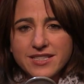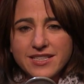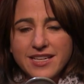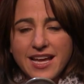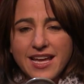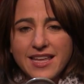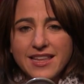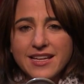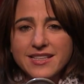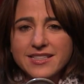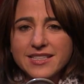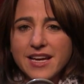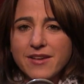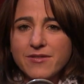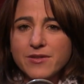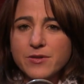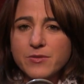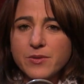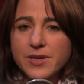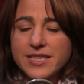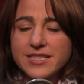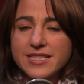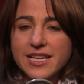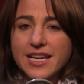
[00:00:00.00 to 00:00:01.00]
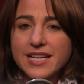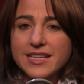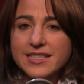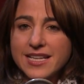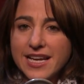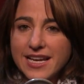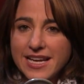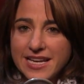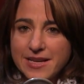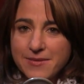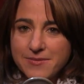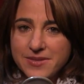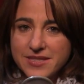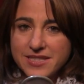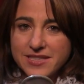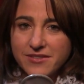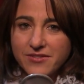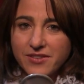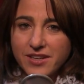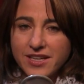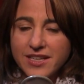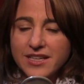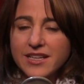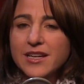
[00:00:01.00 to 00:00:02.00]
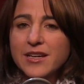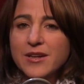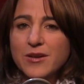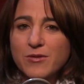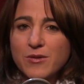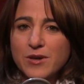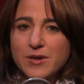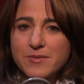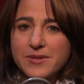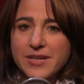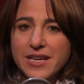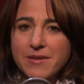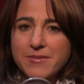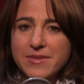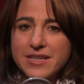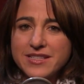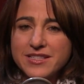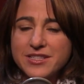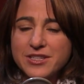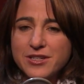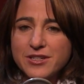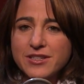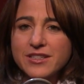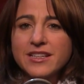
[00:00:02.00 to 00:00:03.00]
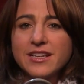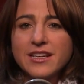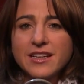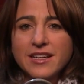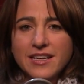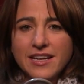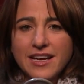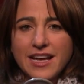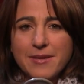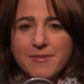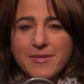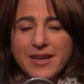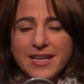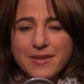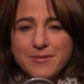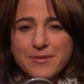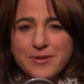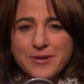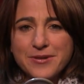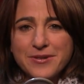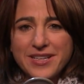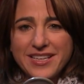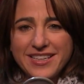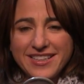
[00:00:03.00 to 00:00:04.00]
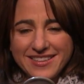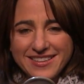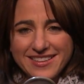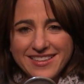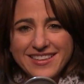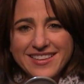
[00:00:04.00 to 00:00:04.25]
Today. That's every weekday at ten a m Pacific, one p m Eastern. I'm Megan Morrone.